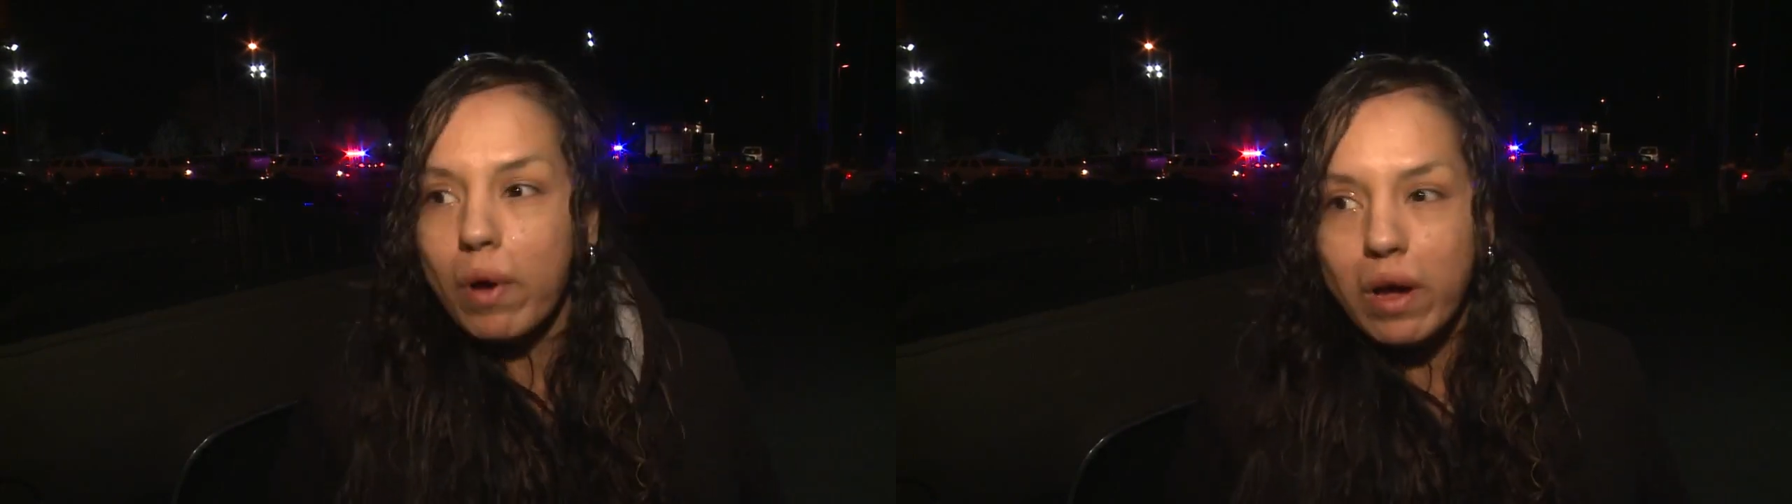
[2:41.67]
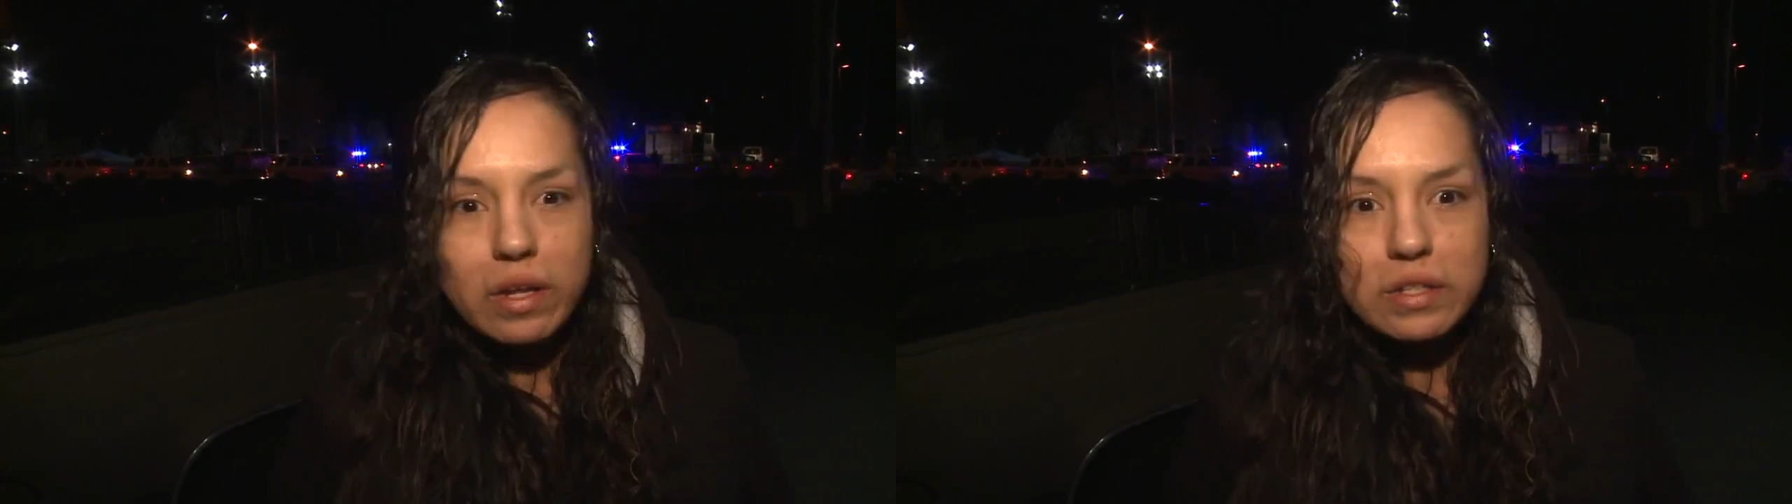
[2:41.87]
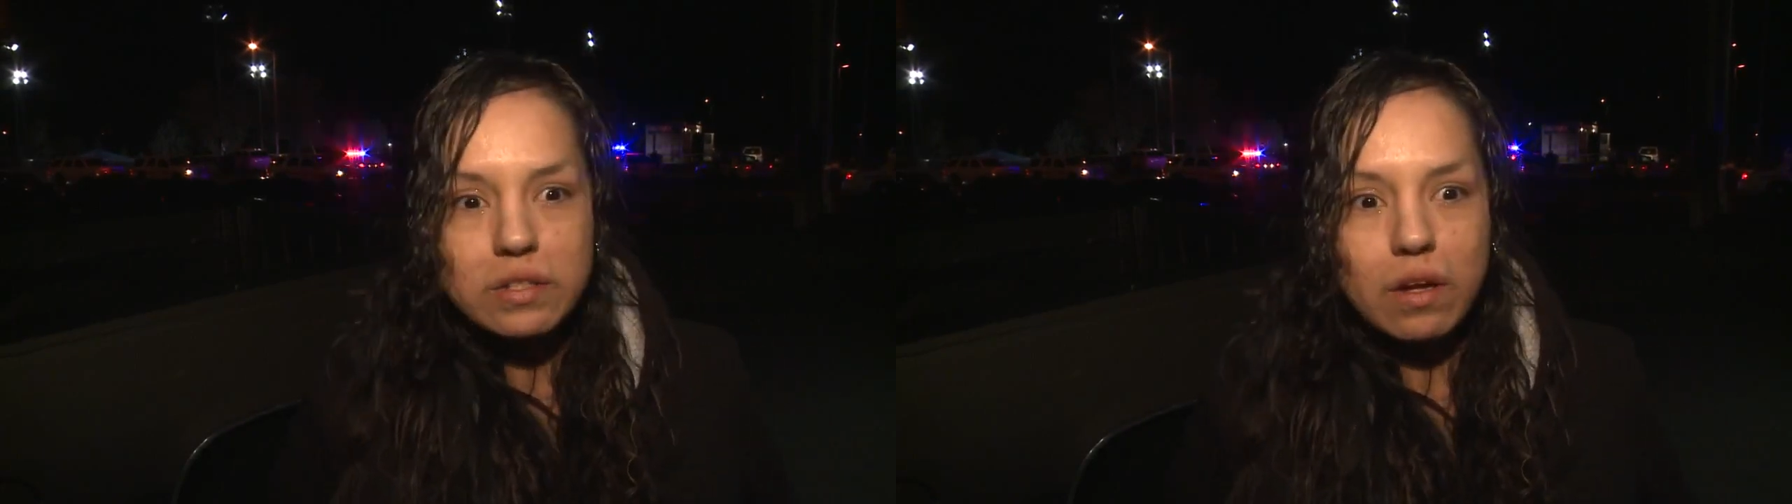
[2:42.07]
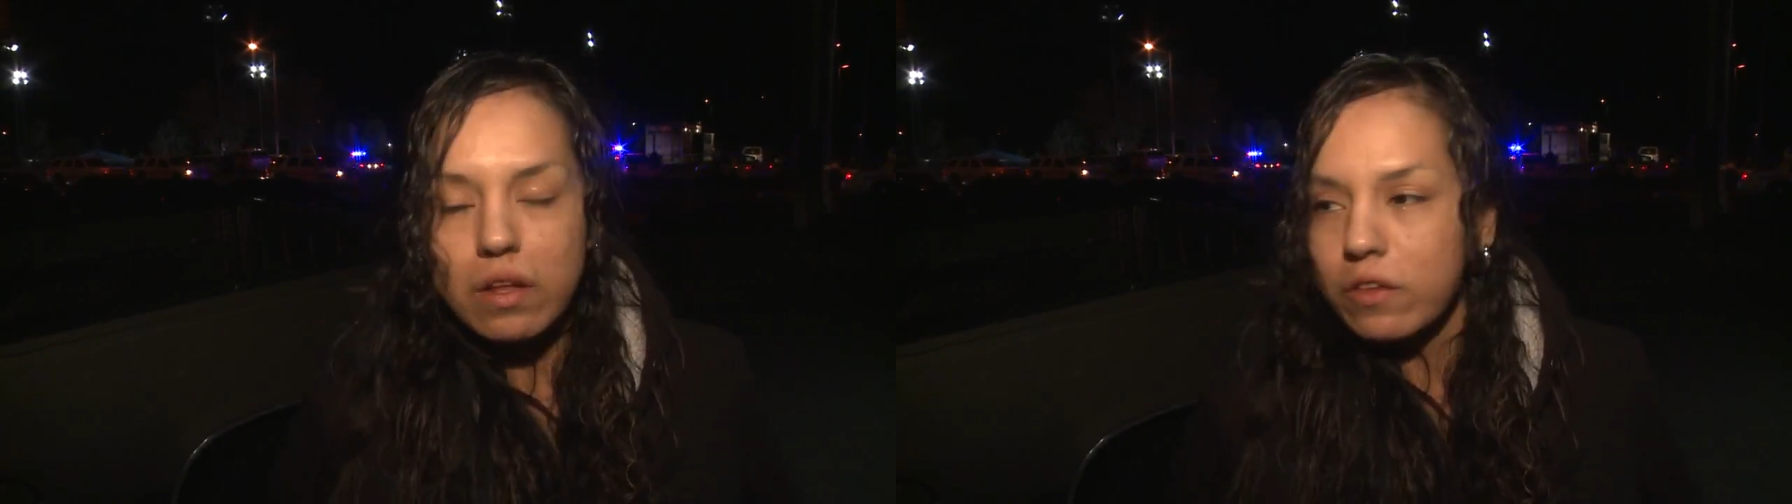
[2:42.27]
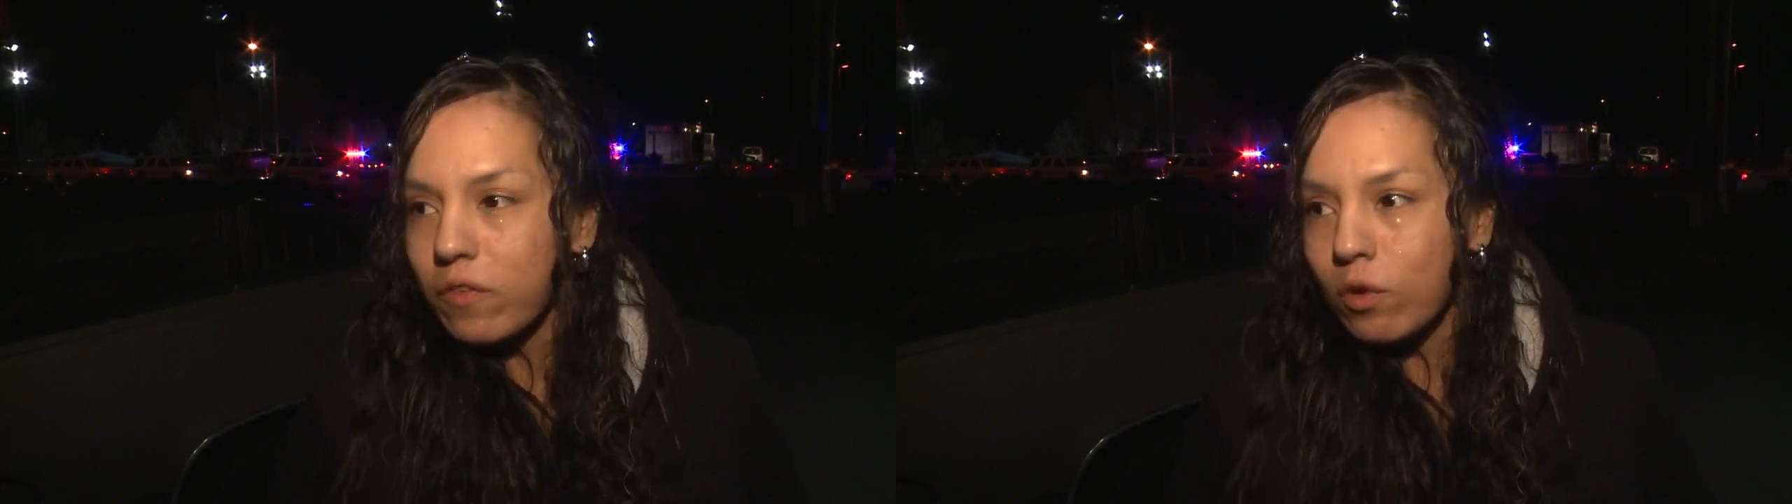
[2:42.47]
bodies
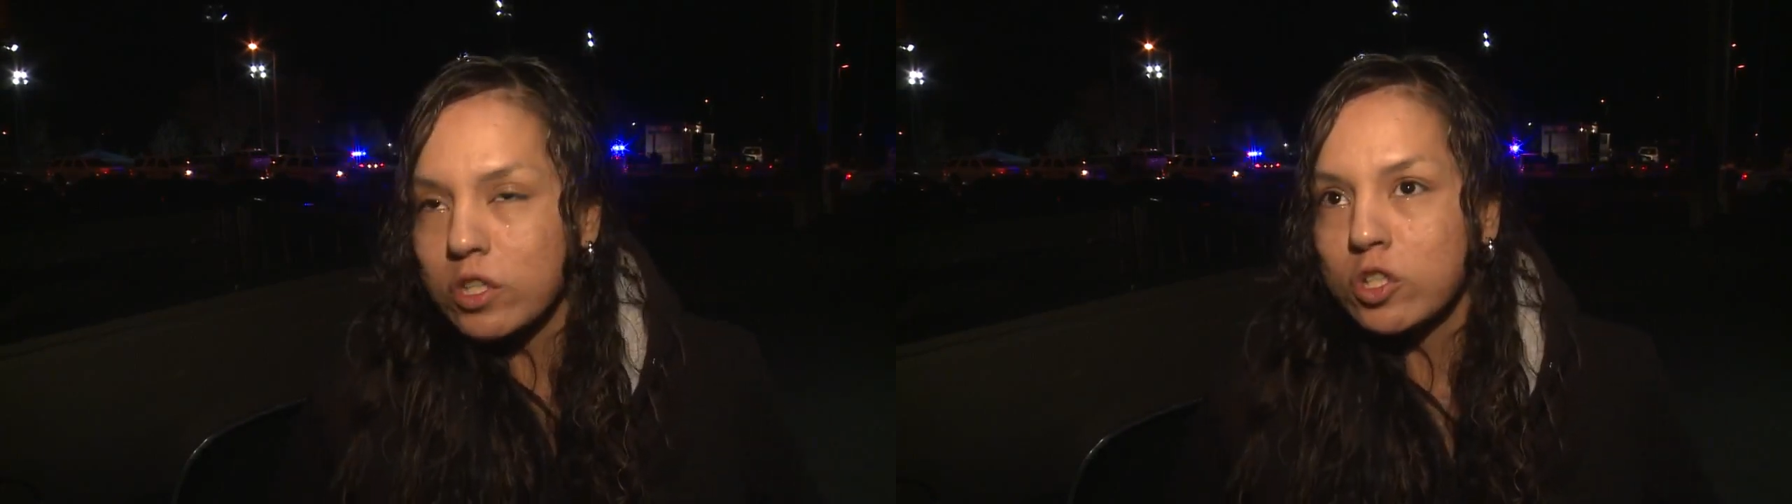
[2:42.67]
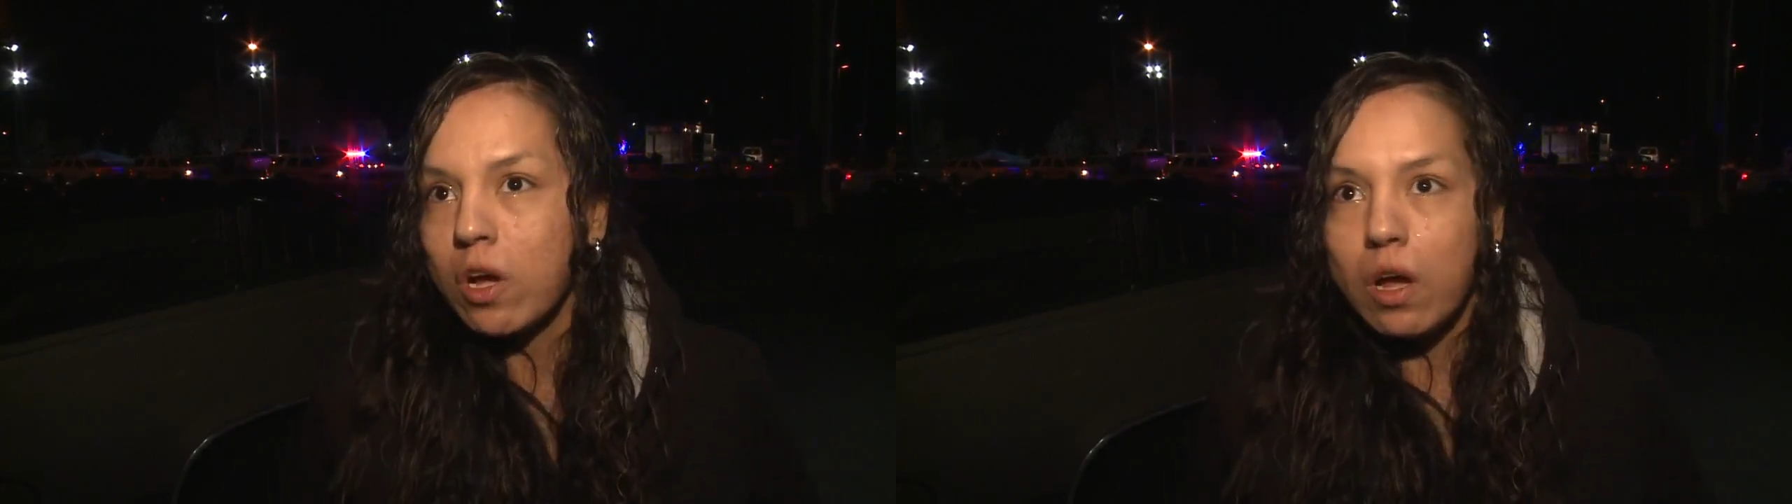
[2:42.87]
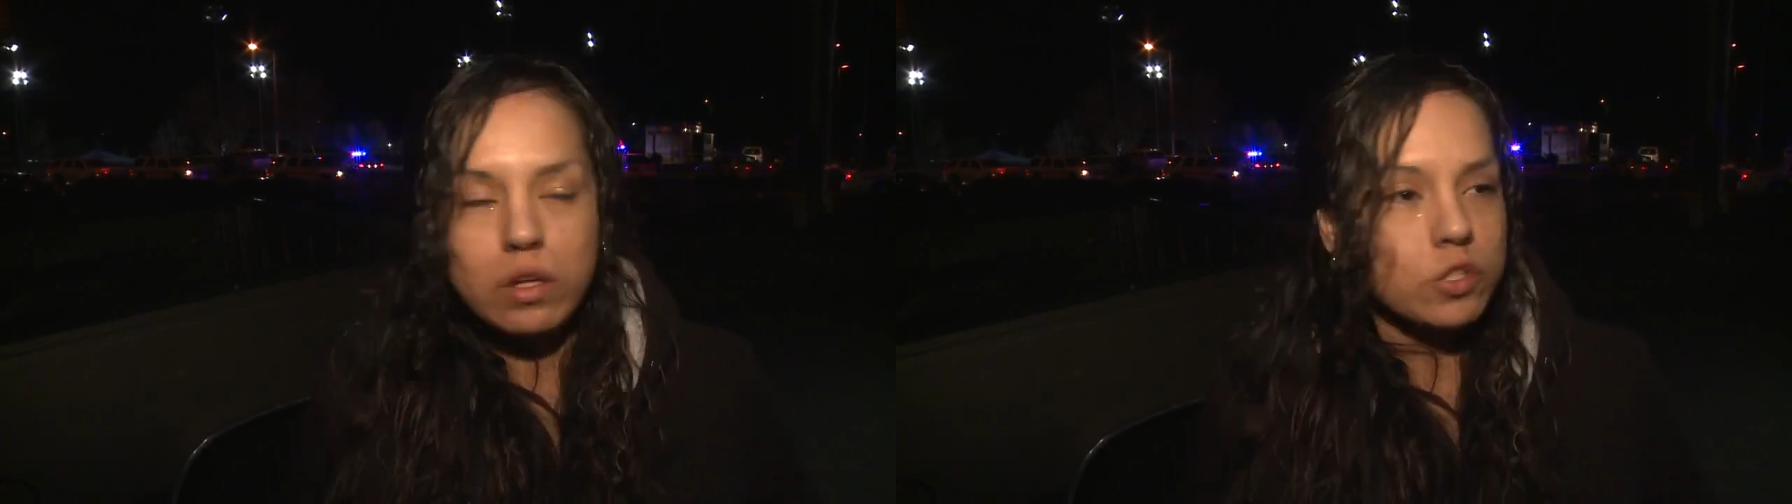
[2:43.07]
on the floor shot,